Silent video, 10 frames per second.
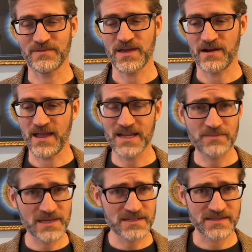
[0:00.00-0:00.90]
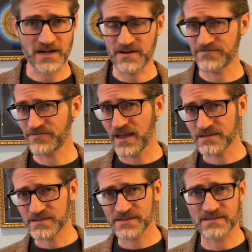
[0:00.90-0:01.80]
are enemies. They are
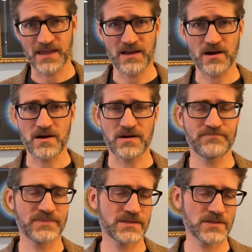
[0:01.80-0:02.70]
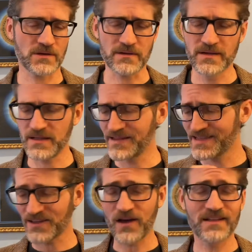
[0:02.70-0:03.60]
friends. They are,
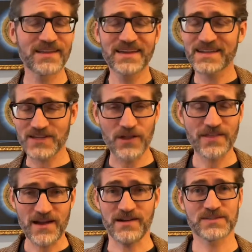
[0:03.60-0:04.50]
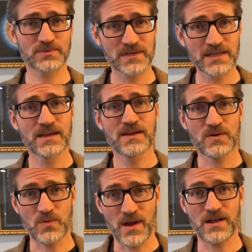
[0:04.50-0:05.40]
it's all there. It's really
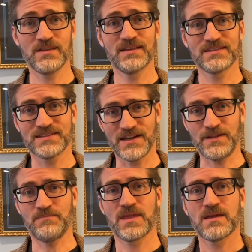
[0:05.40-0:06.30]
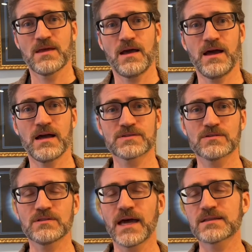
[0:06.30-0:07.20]
well done. I also
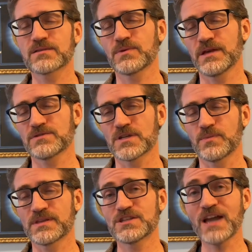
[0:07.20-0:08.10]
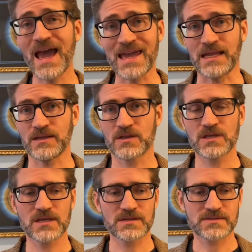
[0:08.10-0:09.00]
liked the relationship with Jang.
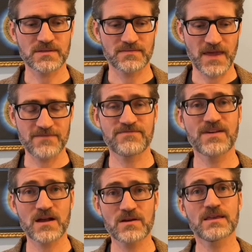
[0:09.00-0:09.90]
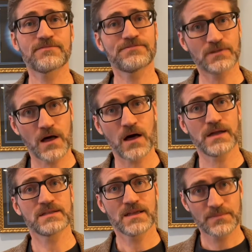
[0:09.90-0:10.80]
He is a very
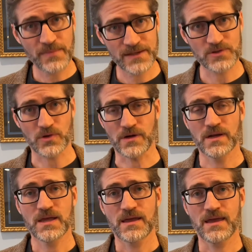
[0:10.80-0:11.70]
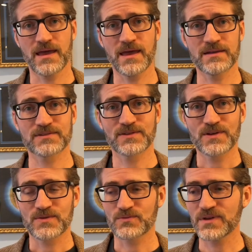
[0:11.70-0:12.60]
flawed mentor, and
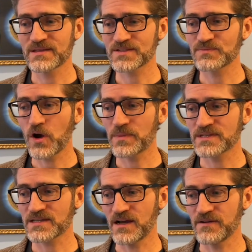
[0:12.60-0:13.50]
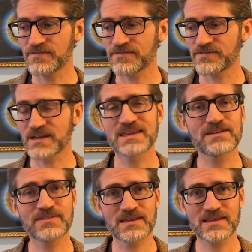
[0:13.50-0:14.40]
Rin's moment of
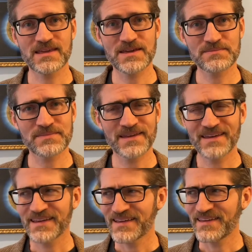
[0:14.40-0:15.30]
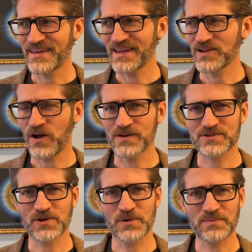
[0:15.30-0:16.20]
forgiving him and
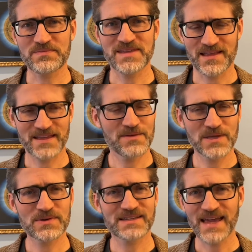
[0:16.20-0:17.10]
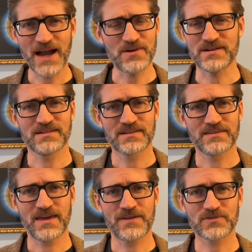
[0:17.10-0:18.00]
also telling him he was a coward
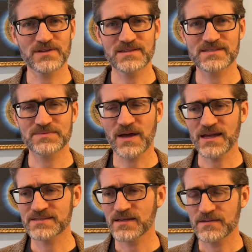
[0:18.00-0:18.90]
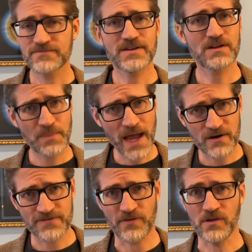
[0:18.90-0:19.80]
after his demise, very
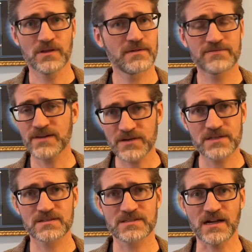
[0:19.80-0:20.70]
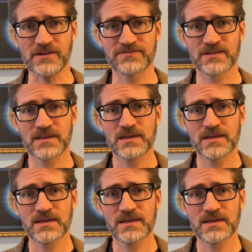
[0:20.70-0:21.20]
powerful, very good stuff.